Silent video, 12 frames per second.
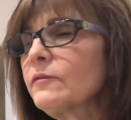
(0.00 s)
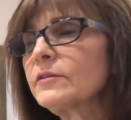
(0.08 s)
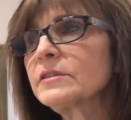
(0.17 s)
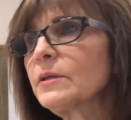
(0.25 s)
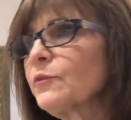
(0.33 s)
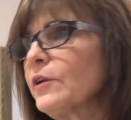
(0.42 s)
For
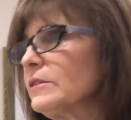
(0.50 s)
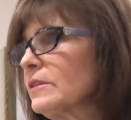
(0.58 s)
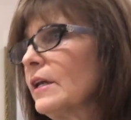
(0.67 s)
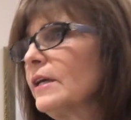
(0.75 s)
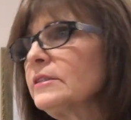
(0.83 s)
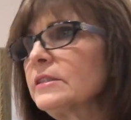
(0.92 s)
some reason,
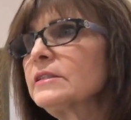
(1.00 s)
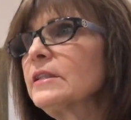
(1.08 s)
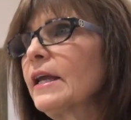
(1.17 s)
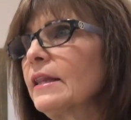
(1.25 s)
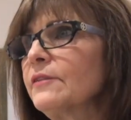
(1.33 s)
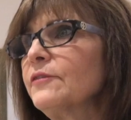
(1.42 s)
I just
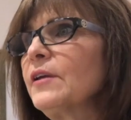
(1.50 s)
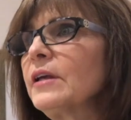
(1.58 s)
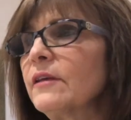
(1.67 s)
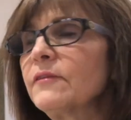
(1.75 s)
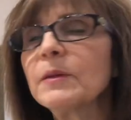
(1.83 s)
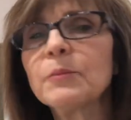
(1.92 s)
like the feel
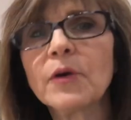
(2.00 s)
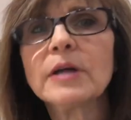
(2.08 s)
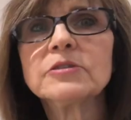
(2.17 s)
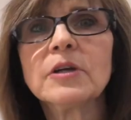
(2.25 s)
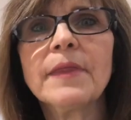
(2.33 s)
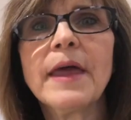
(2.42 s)
of the
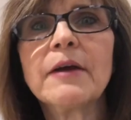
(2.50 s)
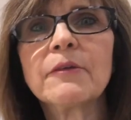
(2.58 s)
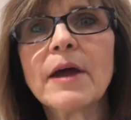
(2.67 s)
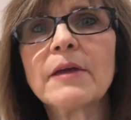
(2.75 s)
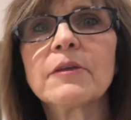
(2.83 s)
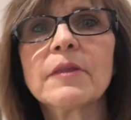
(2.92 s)
brush on that
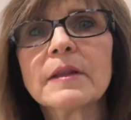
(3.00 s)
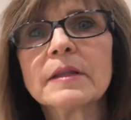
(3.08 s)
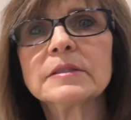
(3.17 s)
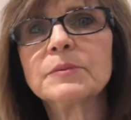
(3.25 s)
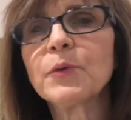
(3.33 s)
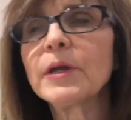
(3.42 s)
rather than the
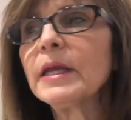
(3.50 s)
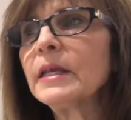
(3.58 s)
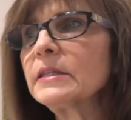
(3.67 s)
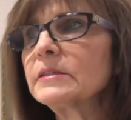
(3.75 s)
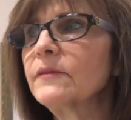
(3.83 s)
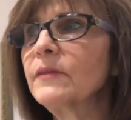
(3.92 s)

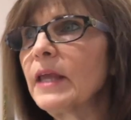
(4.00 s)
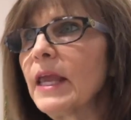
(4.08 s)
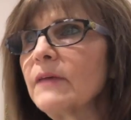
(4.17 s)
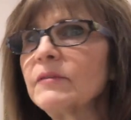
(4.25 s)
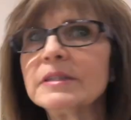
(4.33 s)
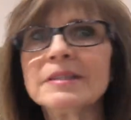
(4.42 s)
springiness of the
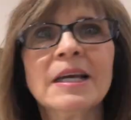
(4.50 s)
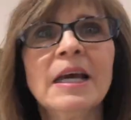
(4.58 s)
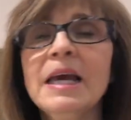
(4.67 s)
canvas.